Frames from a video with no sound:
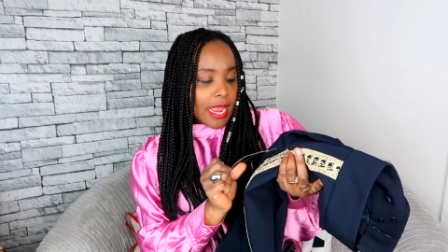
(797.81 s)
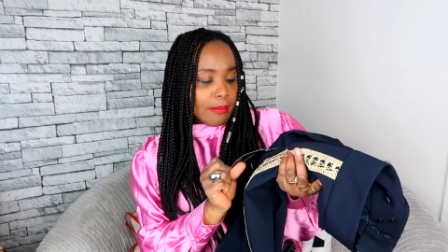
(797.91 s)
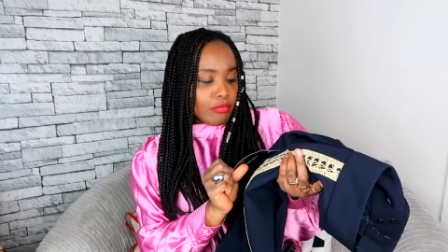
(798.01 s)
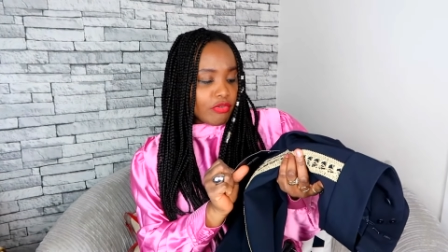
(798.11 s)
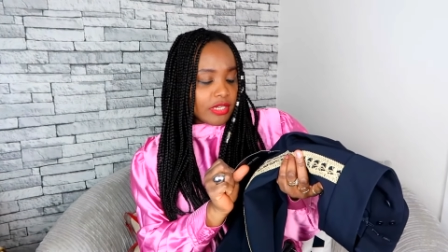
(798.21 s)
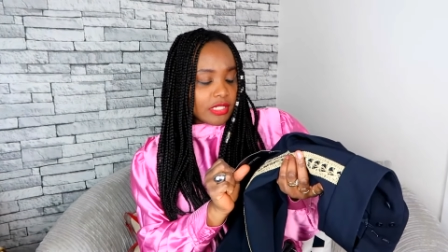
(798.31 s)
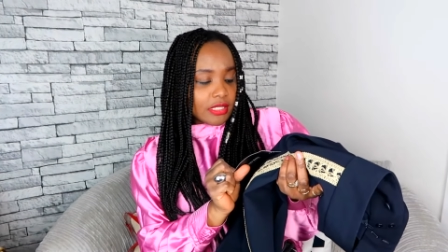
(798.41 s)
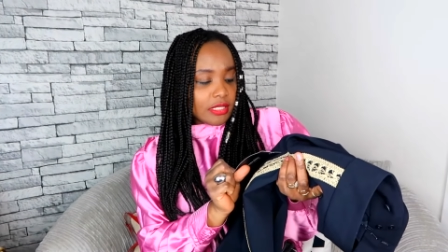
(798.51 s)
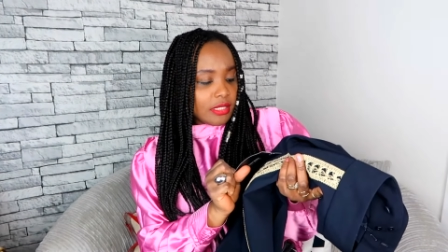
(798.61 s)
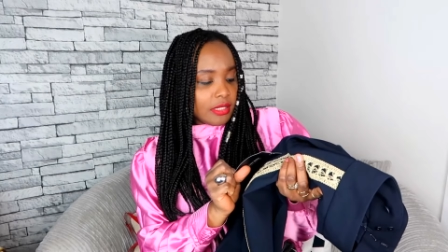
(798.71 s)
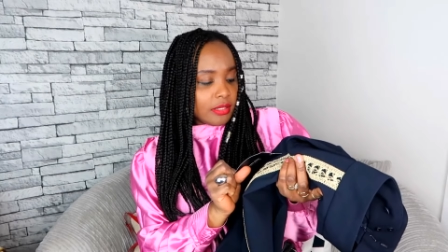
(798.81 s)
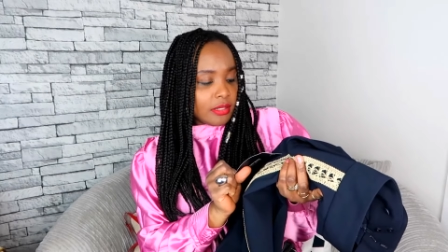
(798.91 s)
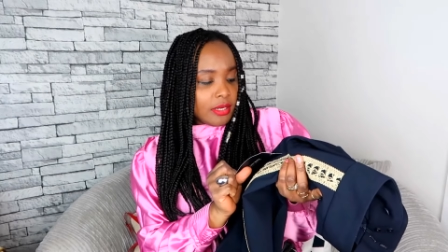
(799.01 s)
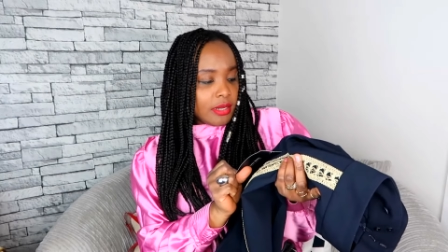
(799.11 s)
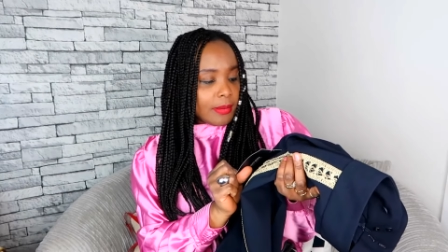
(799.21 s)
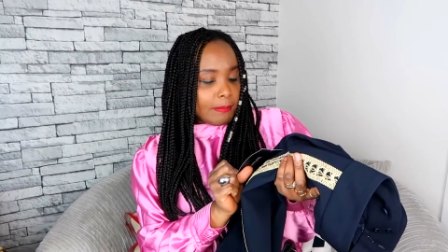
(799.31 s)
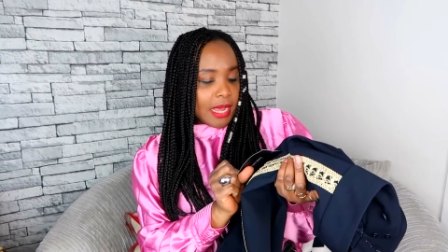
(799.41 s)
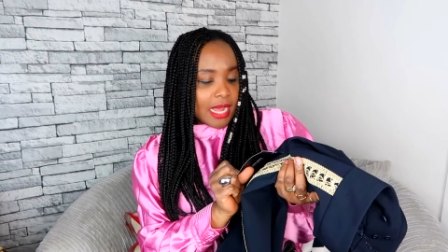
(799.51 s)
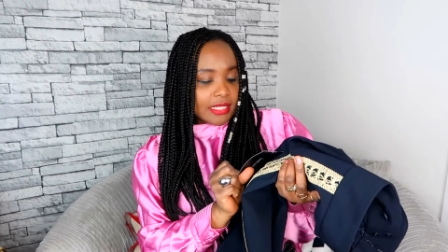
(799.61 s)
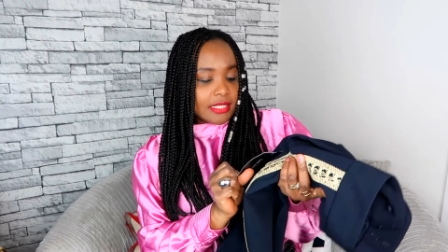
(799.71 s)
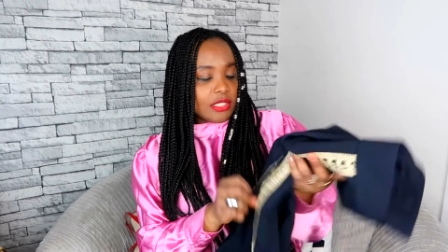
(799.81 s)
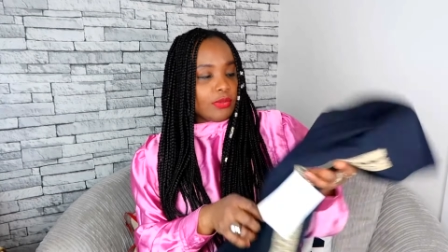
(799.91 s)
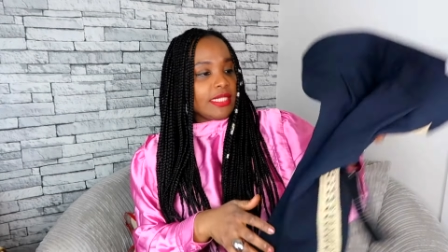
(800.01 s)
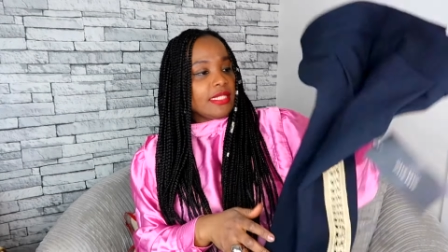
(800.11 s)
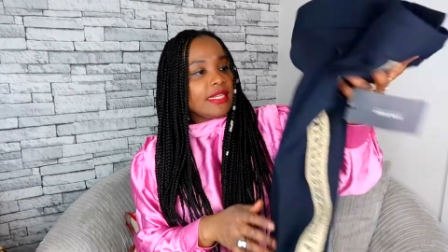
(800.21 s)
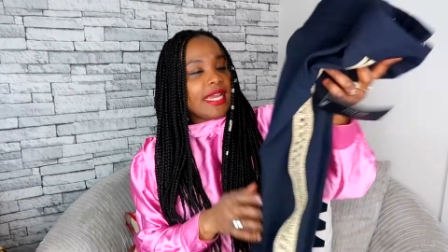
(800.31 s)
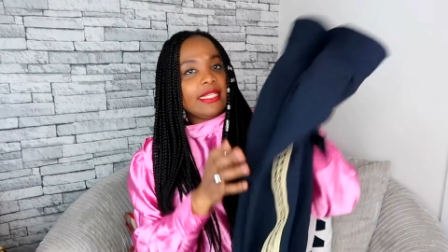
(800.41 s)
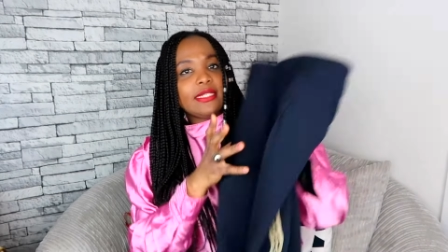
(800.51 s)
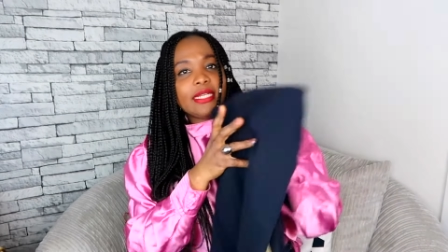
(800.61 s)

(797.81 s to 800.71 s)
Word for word: embroidered pants, twenty-nine